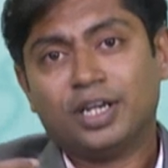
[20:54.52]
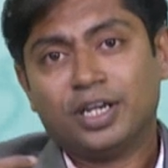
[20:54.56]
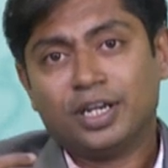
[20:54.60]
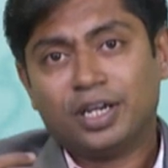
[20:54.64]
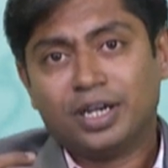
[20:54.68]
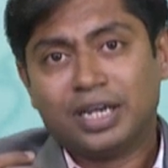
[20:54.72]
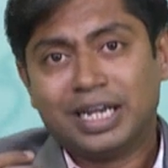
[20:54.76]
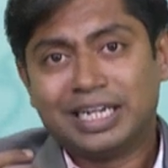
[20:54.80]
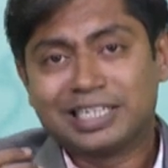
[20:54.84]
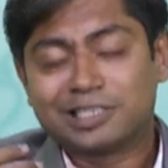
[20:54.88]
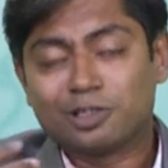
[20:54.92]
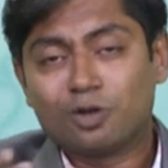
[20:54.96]

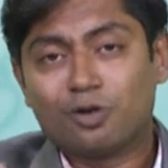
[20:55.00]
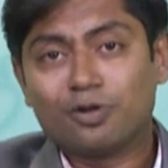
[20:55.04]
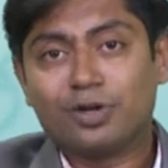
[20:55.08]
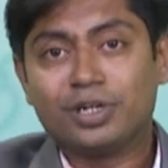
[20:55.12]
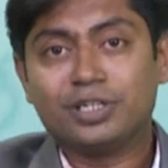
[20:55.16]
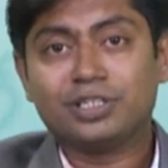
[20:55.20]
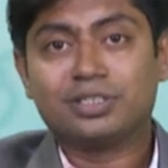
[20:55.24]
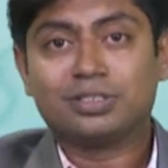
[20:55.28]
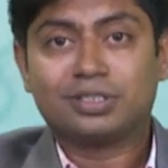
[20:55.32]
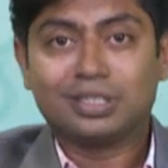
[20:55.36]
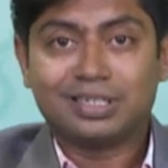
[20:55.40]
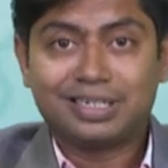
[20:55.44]
as long
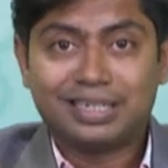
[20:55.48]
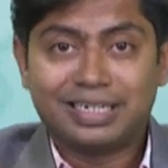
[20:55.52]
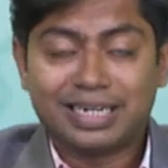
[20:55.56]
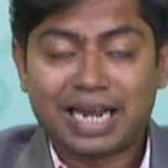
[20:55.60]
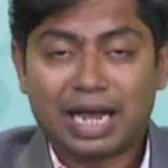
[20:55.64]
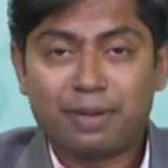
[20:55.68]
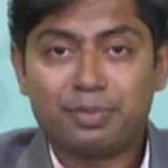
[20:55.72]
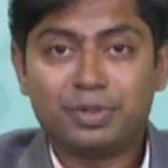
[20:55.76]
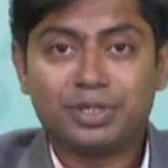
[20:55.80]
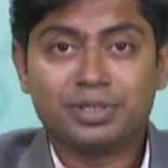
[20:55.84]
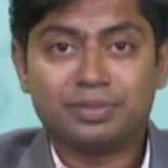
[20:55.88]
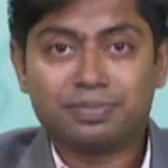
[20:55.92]
as the
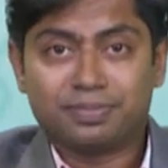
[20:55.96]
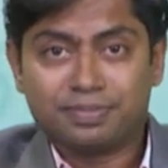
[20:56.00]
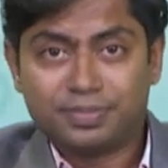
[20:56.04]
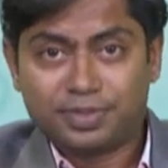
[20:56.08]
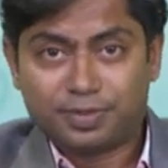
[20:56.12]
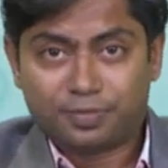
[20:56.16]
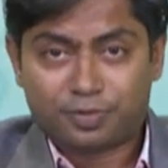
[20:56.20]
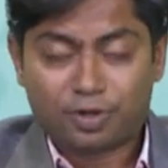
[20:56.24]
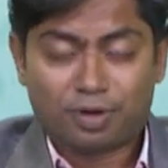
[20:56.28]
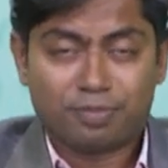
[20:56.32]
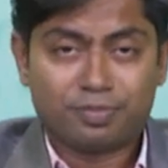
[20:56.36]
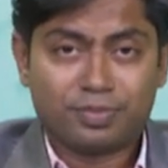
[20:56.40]
grammar
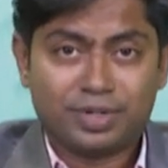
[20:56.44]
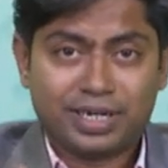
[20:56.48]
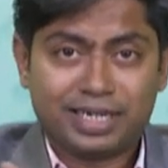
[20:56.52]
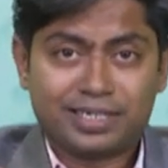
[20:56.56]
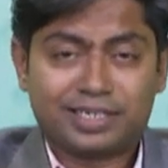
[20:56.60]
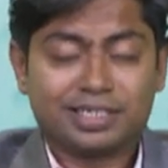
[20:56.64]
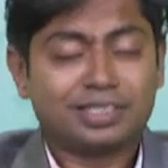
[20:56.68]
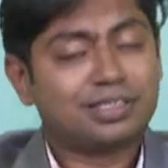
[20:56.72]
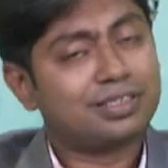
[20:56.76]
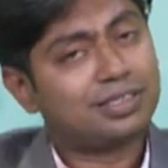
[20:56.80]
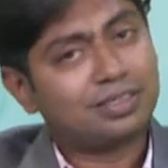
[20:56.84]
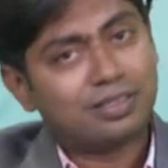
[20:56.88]
let
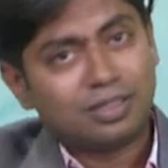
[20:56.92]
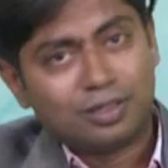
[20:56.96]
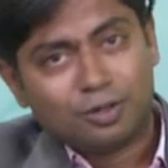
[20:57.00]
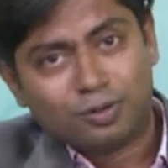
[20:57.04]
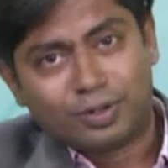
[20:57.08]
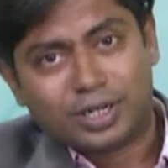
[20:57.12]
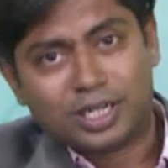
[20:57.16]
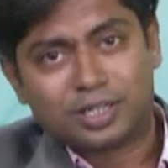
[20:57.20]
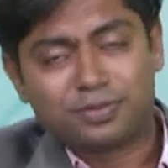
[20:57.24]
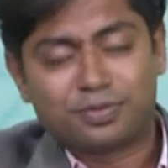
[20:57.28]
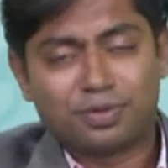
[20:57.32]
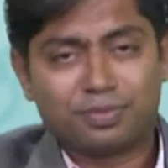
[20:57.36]
us look
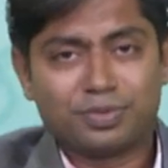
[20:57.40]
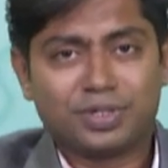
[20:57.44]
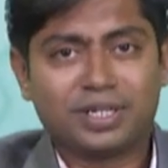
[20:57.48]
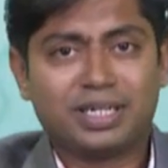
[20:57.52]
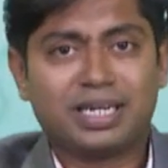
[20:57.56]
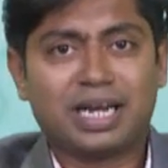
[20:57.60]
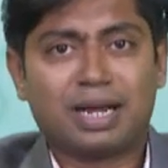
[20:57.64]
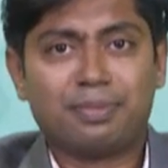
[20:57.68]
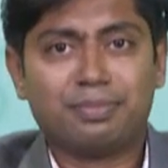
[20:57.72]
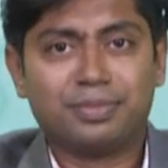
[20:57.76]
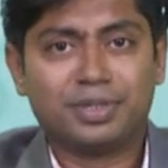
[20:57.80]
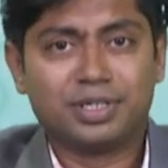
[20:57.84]
at from the
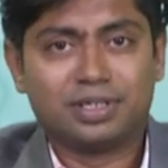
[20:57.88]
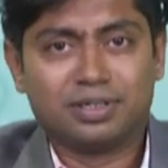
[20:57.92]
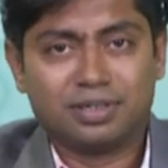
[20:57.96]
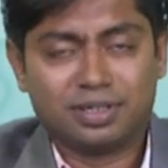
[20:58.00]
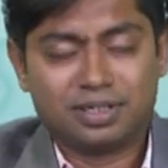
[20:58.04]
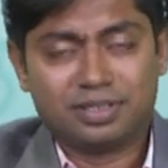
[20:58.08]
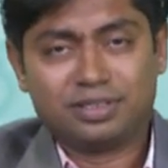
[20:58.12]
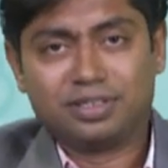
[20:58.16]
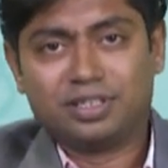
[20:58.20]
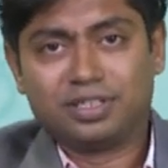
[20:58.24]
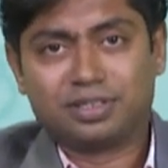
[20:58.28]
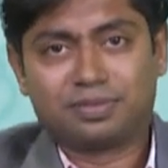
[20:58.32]
grammar
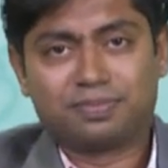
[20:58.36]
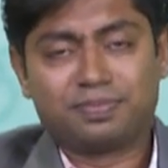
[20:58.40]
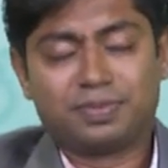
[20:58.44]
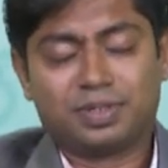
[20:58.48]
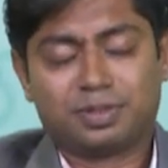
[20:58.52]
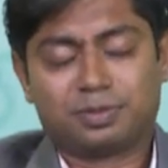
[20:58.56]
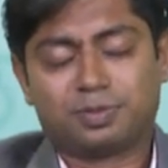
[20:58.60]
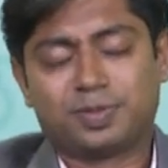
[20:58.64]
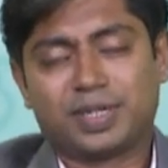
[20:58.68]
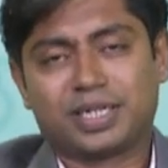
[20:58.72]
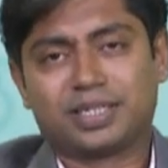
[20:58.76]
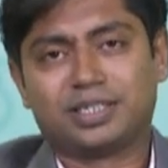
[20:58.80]
and this
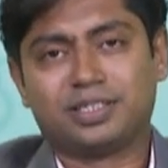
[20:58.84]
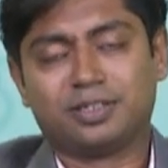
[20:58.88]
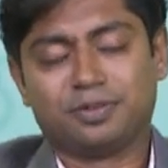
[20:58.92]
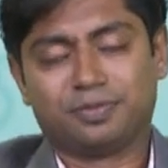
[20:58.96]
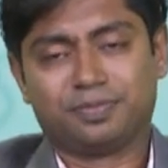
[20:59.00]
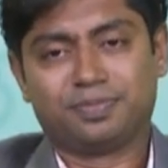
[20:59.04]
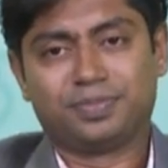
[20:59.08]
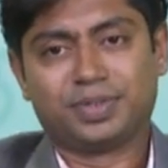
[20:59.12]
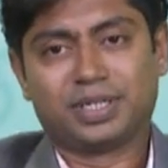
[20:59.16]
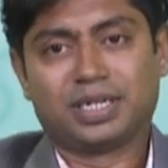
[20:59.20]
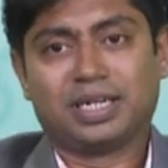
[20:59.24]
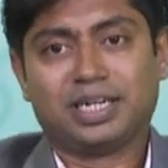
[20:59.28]
perspective,
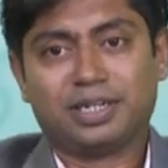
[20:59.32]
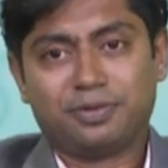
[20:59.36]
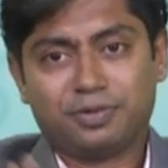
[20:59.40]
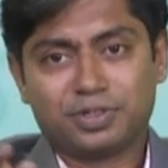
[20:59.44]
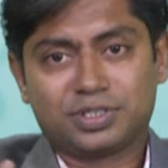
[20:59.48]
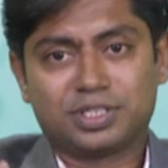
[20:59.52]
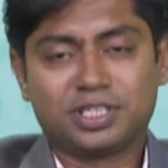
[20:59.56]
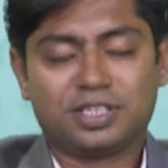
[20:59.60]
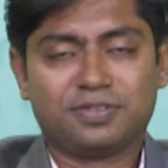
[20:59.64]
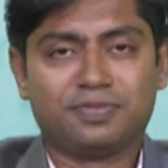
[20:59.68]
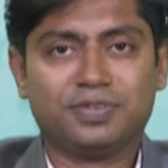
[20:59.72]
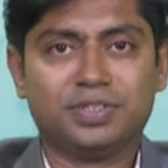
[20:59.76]

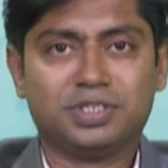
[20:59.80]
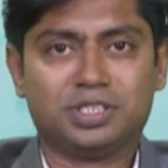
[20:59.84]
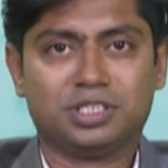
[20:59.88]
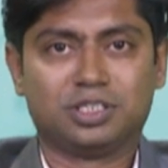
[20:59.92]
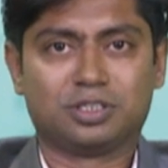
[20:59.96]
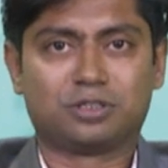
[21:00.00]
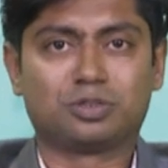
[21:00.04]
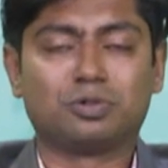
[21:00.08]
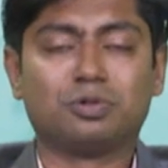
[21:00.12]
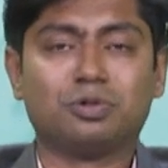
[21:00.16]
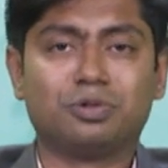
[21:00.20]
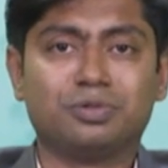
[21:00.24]
paralinguistic features.
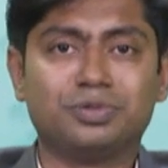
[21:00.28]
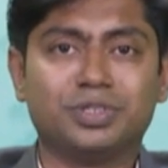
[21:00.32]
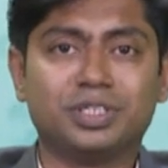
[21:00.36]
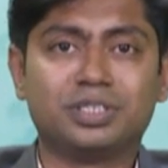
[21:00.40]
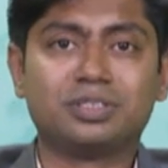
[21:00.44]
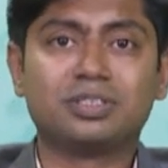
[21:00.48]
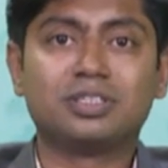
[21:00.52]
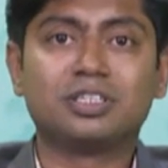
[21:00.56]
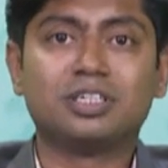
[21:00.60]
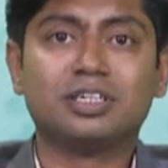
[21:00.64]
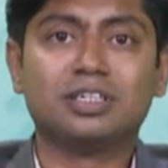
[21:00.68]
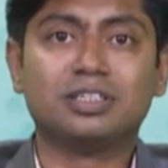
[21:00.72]
So
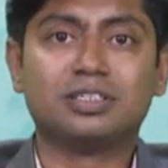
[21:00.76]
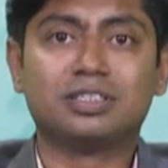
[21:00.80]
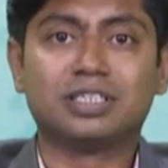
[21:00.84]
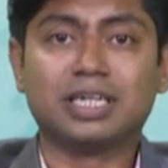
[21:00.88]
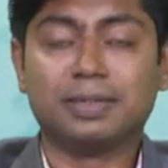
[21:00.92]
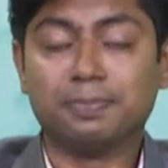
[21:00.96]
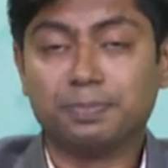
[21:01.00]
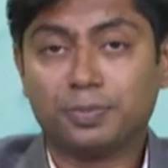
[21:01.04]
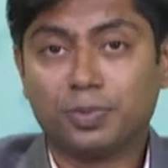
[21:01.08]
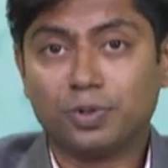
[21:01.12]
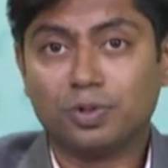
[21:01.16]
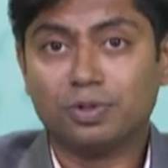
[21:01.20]
this
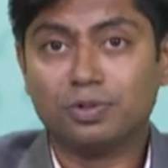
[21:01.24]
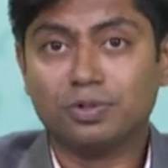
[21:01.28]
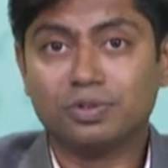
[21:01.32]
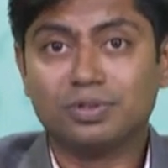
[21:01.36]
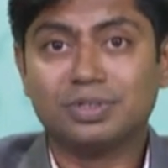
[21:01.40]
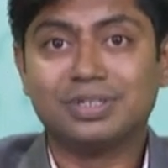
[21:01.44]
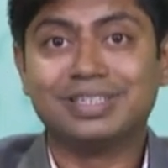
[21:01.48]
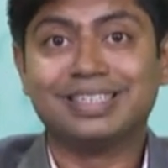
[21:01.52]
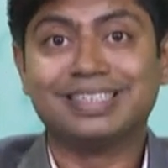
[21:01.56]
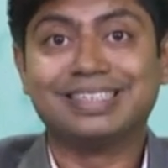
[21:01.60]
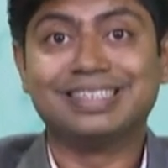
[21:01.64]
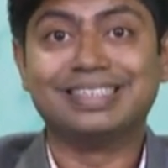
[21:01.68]
tempo,
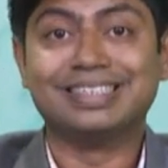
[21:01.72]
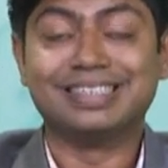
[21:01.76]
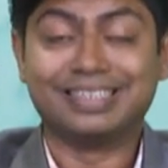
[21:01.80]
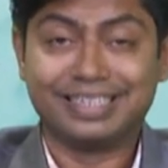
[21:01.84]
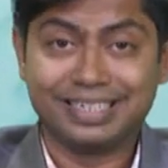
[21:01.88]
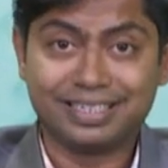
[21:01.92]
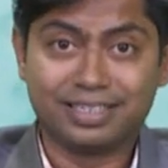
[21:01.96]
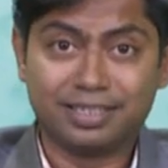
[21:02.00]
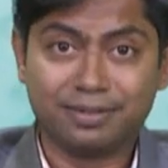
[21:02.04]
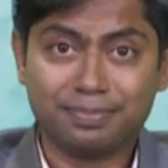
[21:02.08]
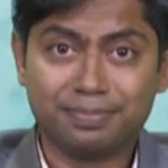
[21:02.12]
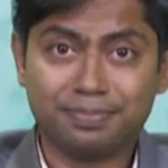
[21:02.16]

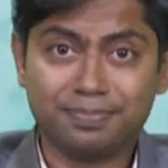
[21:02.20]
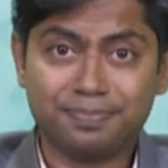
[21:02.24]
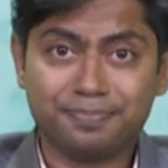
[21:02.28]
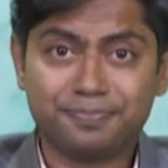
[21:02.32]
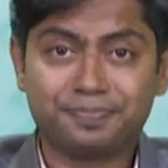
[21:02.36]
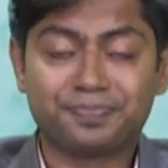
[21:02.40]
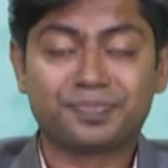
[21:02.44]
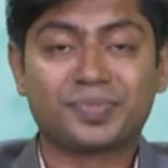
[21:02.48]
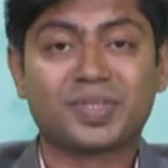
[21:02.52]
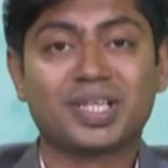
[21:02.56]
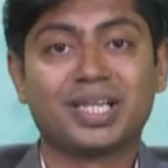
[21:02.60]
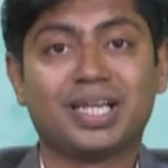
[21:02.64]
rhythm,
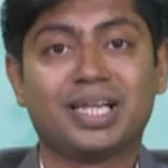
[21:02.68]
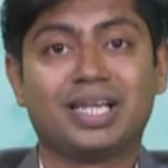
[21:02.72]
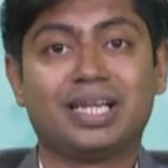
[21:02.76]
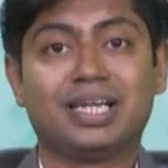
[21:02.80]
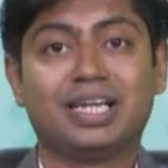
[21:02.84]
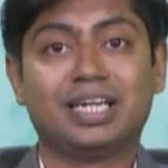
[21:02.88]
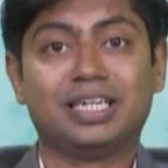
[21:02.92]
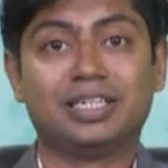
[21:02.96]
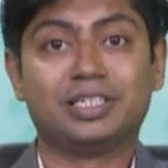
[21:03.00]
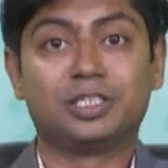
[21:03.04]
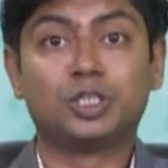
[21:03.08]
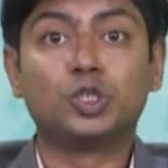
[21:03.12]

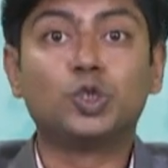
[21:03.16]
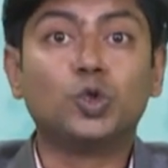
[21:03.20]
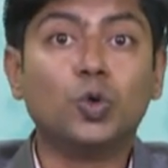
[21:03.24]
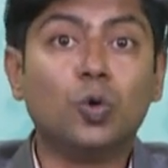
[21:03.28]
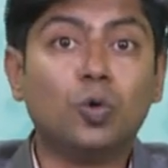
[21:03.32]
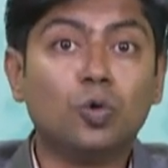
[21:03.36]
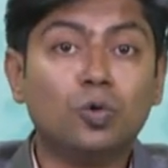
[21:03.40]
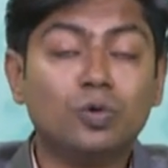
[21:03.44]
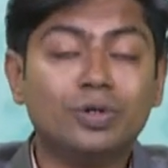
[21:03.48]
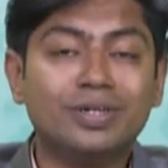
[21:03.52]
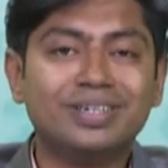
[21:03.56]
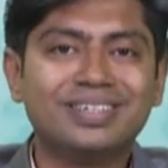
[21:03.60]

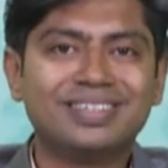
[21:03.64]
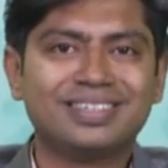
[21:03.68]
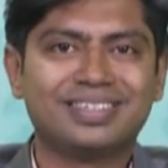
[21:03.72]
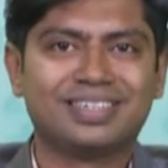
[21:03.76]
tone,